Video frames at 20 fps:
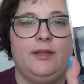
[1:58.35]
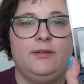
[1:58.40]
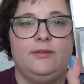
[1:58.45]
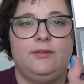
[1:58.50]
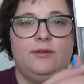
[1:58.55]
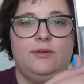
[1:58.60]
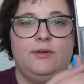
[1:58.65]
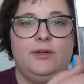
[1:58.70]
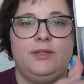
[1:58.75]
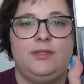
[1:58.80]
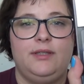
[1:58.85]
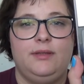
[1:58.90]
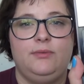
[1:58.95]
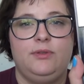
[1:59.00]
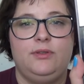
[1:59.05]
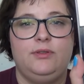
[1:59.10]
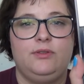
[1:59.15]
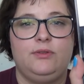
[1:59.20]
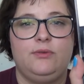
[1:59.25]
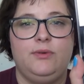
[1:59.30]
I don't know, it
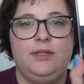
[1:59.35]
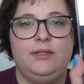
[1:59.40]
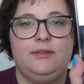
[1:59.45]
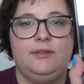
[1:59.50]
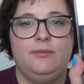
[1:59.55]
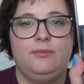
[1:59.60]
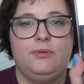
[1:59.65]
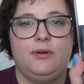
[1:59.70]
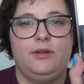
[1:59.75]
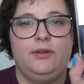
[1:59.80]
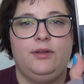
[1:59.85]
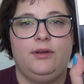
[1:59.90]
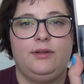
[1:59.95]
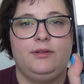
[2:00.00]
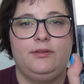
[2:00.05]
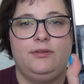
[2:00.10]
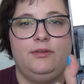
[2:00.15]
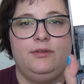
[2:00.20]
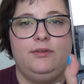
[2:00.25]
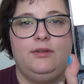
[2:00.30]
seems to squeeze the
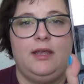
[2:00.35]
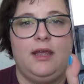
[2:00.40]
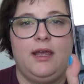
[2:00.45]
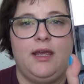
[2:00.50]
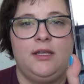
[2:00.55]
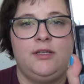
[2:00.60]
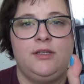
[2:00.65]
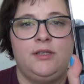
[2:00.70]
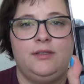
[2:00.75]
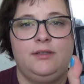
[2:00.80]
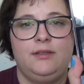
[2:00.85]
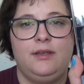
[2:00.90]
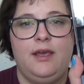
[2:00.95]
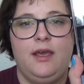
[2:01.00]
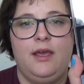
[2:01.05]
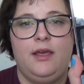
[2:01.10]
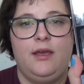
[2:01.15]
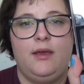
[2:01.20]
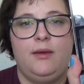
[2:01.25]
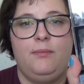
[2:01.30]
product to the edges
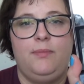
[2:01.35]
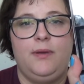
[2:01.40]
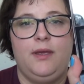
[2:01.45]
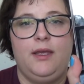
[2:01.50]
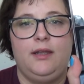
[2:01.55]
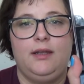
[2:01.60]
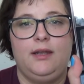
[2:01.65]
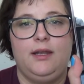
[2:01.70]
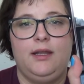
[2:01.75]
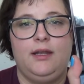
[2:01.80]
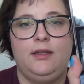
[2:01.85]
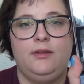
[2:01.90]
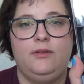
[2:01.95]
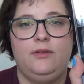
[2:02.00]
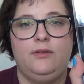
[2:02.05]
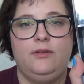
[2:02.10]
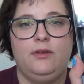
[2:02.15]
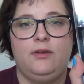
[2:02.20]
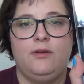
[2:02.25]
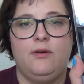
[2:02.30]
a bit
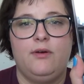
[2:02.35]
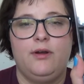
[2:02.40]
into the